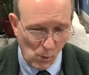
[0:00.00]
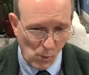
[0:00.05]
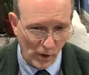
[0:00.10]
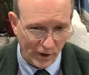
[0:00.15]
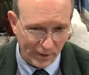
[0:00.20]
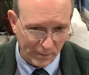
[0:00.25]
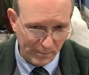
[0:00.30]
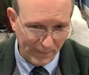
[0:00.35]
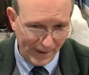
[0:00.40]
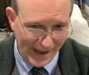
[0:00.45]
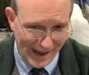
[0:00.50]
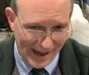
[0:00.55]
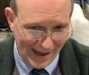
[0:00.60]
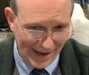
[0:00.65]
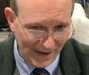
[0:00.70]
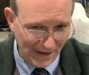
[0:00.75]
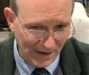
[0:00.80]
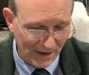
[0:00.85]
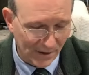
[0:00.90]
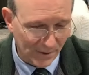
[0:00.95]
what a
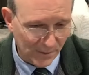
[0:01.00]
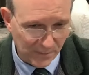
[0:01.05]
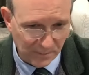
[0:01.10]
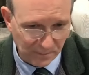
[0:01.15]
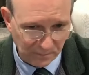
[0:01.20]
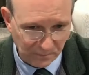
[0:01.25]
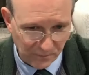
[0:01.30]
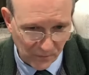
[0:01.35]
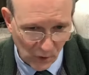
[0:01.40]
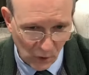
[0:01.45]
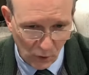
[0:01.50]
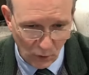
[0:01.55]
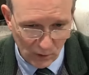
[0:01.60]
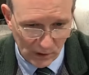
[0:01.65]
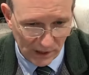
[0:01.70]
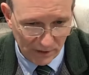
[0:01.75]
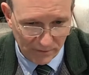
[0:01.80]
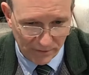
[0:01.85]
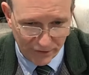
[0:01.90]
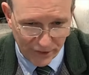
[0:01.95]
man who
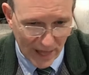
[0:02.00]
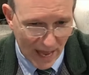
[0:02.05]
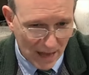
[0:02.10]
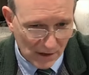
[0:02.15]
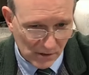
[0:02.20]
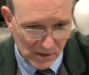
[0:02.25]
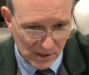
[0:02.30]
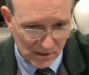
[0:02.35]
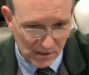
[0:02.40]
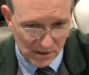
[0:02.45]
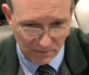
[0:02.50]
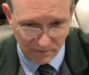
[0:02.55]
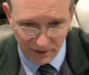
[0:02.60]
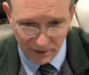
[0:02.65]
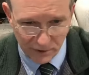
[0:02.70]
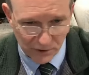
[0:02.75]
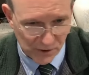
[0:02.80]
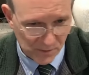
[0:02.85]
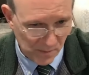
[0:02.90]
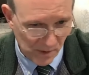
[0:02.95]
lived thousands of
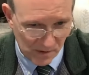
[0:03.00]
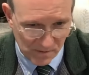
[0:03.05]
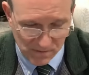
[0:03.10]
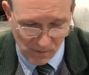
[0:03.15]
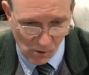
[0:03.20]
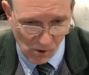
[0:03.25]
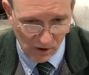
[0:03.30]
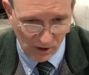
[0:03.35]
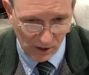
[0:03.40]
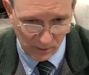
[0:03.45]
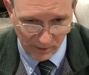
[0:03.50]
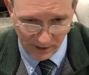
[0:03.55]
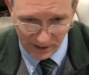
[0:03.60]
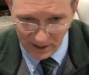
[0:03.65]
years before him?